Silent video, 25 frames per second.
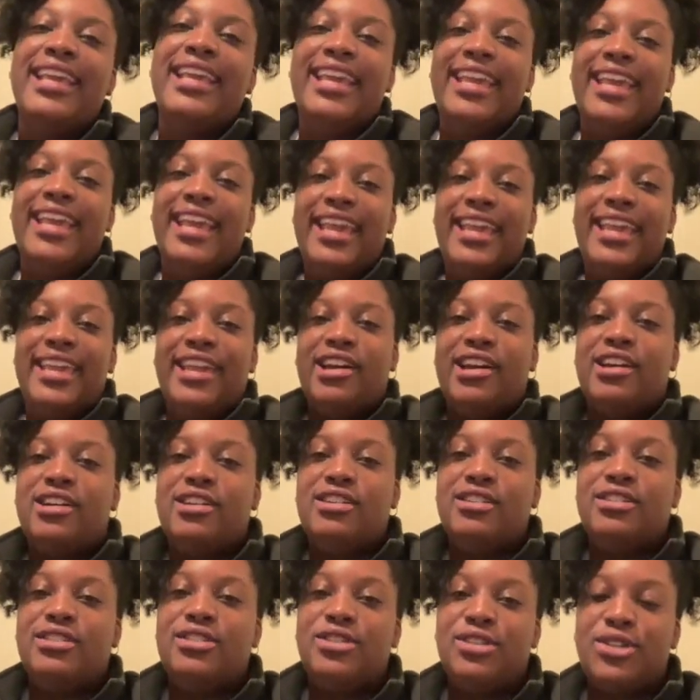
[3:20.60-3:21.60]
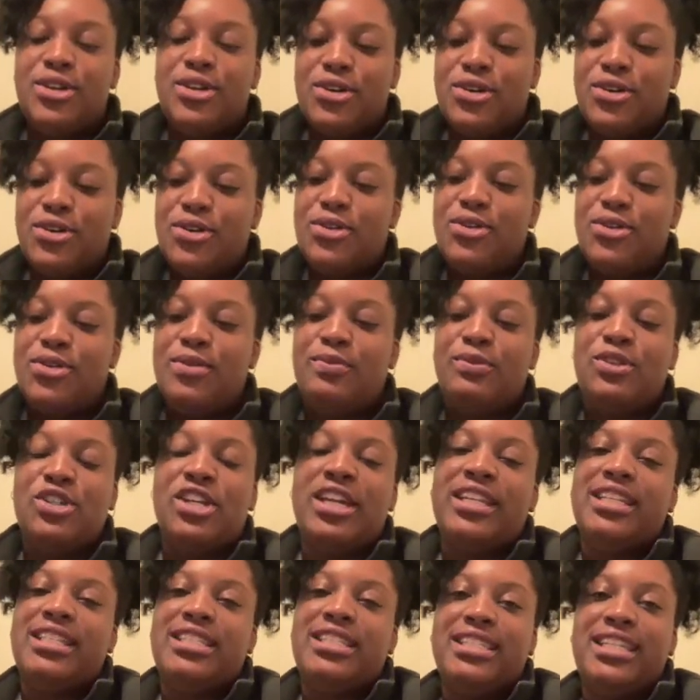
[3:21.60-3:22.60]
Hey y'all, so I'm
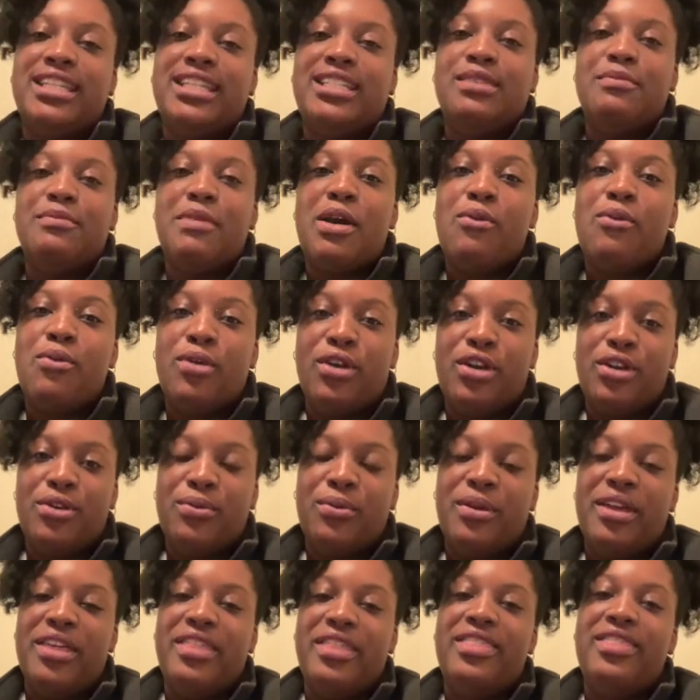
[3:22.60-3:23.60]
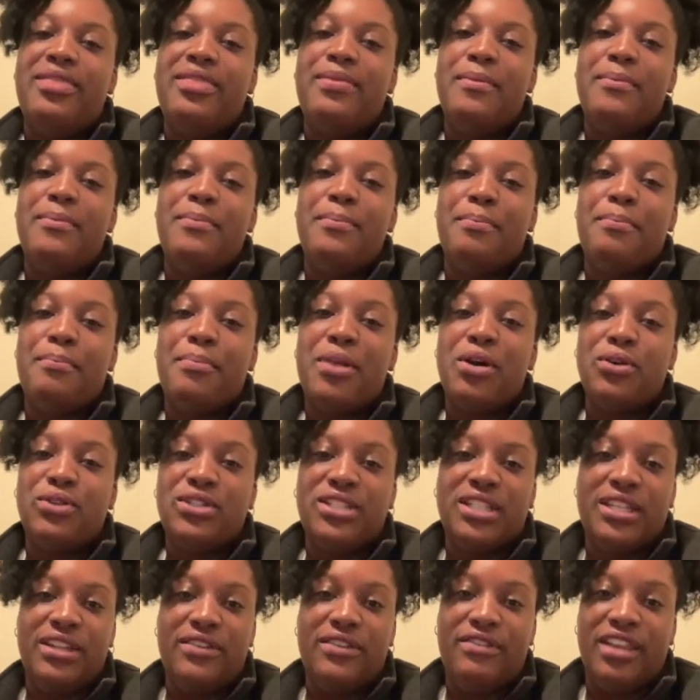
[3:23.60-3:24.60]
trying to stick to my word with
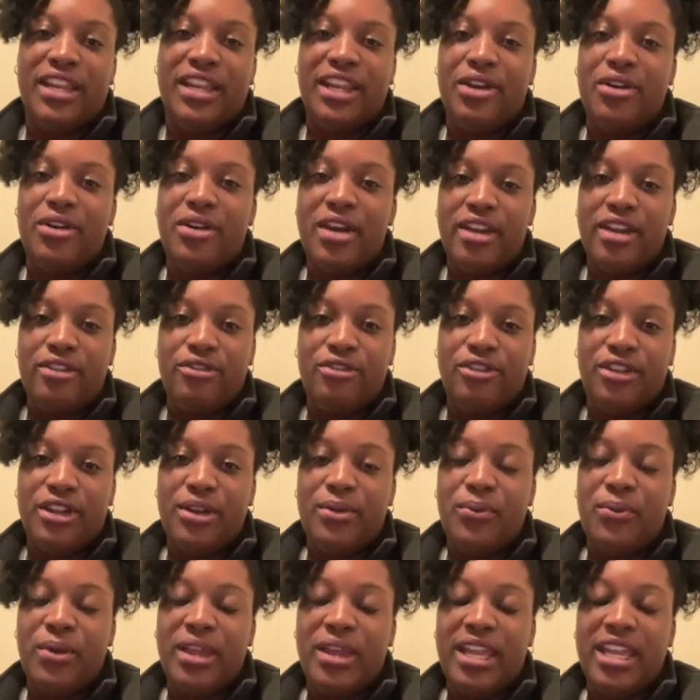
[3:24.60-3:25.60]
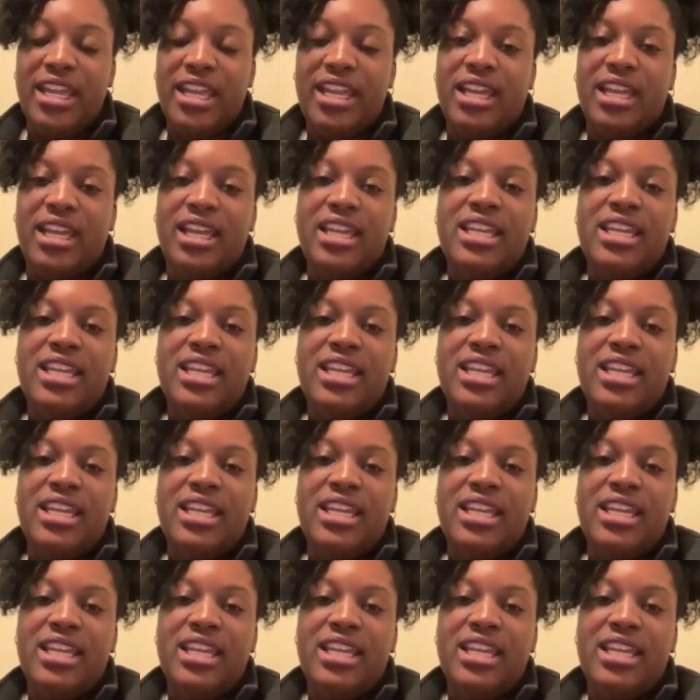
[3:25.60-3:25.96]
posting a video every week